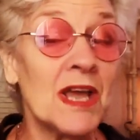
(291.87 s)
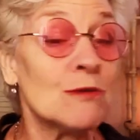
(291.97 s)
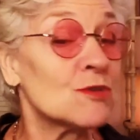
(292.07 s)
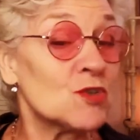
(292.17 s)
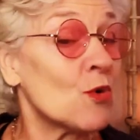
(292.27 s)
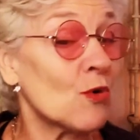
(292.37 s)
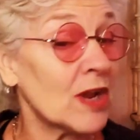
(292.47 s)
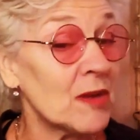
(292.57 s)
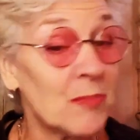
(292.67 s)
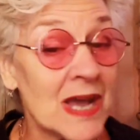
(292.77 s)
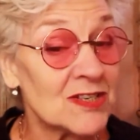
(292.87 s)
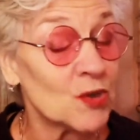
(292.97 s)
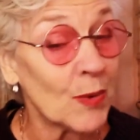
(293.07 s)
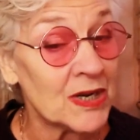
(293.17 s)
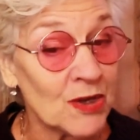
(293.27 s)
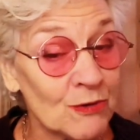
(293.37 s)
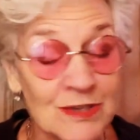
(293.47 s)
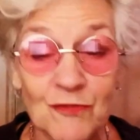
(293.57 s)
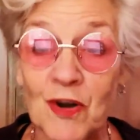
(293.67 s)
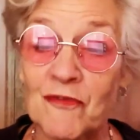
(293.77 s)
now soaring past the windows
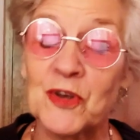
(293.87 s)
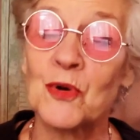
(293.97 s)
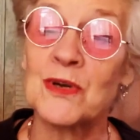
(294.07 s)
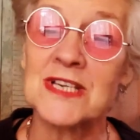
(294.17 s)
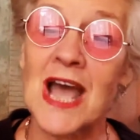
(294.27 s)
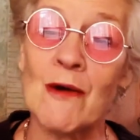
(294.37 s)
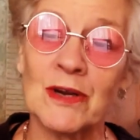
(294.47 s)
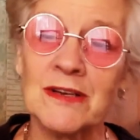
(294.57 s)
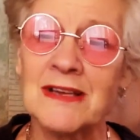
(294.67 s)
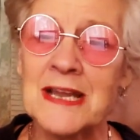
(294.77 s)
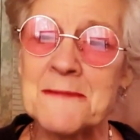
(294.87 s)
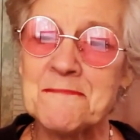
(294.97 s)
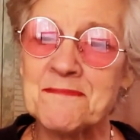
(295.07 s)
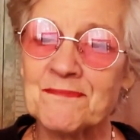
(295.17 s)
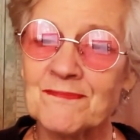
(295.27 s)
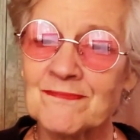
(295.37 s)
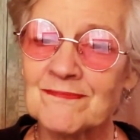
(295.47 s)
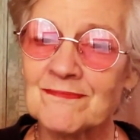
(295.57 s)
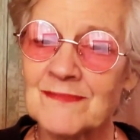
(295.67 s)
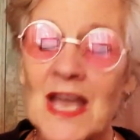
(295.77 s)
of Gryffindor Tower.
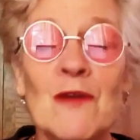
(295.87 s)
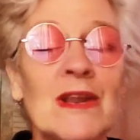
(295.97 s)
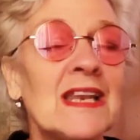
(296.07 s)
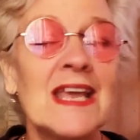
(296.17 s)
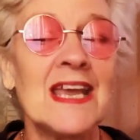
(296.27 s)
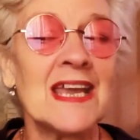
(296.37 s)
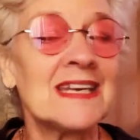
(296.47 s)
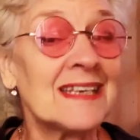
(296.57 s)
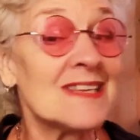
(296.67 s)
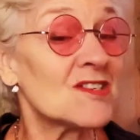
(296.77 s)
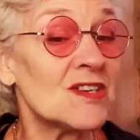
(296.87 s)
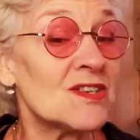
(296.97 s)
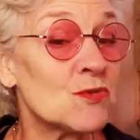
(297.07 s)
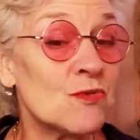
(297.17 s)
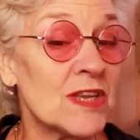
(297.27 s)
Harry lay and listened to